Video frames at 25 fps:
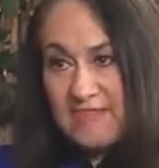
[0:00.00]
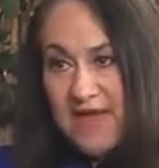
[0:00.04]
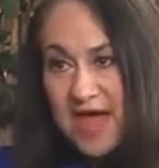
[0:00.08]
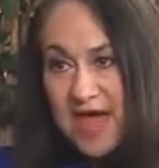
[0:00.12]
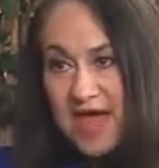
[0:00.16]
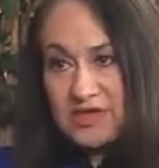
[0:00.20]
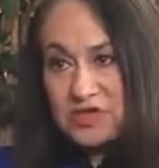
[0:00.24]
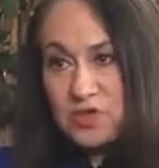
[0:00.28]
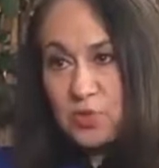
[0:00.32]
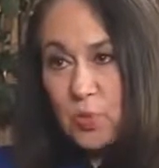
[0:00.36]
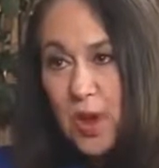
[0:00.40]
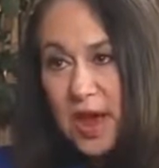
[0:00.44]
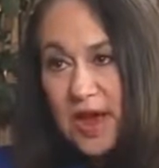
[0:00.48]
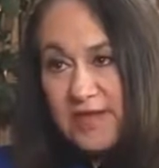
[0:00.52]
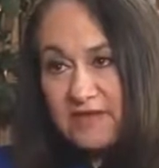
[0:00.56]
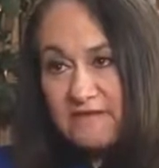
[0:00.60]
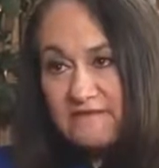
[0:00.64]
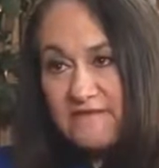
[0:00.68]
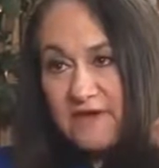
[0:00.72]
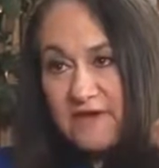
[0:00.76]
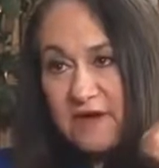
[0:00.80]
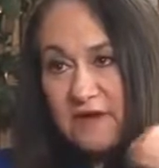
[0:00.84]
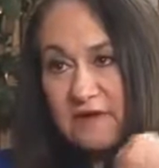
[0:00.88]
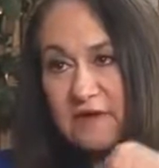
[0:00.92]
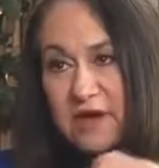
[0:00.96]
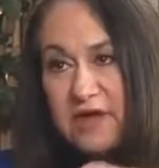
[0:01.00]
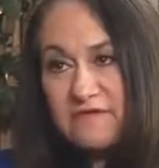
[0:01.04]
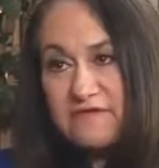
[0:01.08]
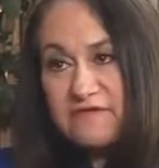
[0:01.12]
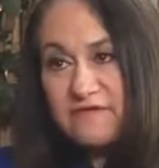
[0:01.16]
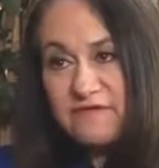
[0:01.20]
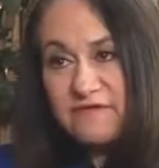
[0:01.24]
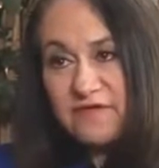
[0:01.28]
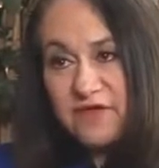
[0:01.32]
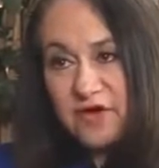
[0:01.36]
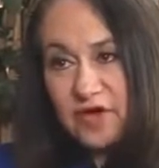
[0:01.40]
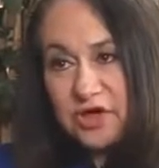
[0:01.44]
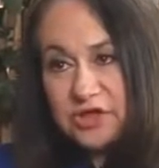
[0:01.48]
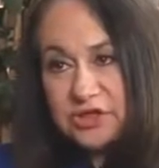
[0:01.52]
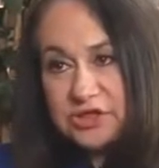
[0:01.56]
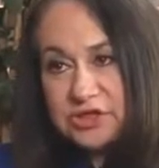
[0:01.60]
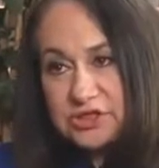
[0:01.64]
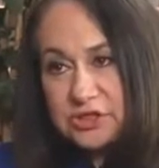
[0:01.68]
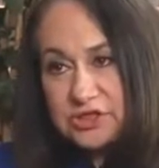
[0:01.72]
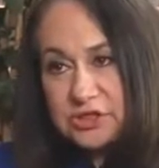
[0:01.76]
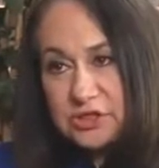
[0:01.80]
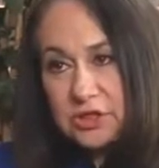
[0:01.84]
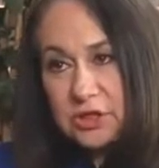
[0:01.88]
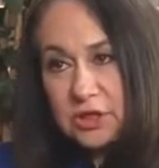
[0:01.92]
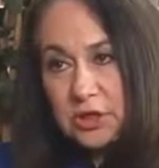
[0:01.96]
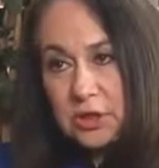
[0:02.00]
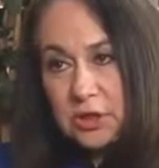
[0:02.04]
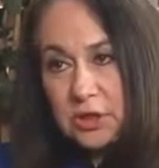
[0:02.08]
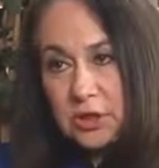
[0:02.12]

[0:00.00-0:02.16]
And that's why the very first